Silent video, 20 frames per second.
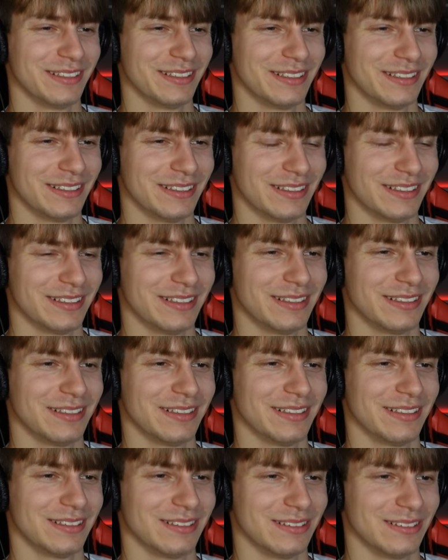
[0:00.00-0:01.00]

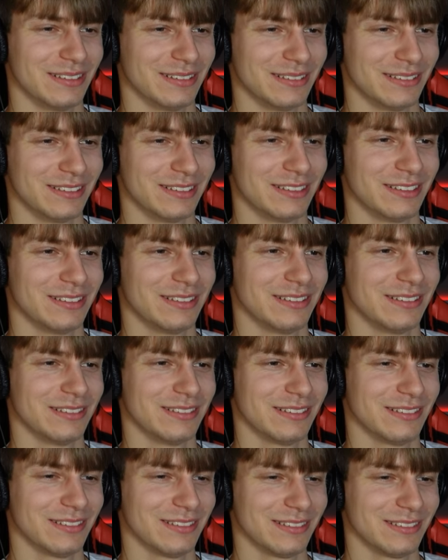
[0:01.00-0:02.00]

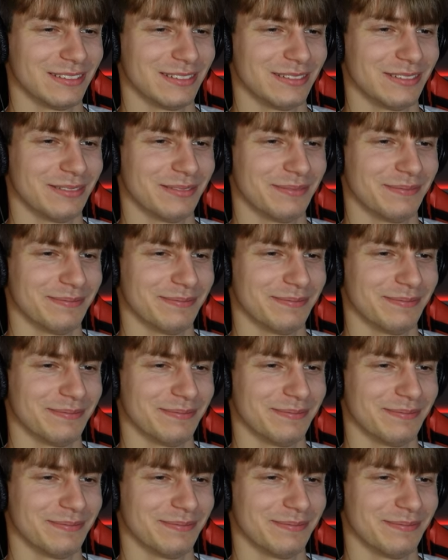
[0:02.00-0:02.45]
(no one is talking)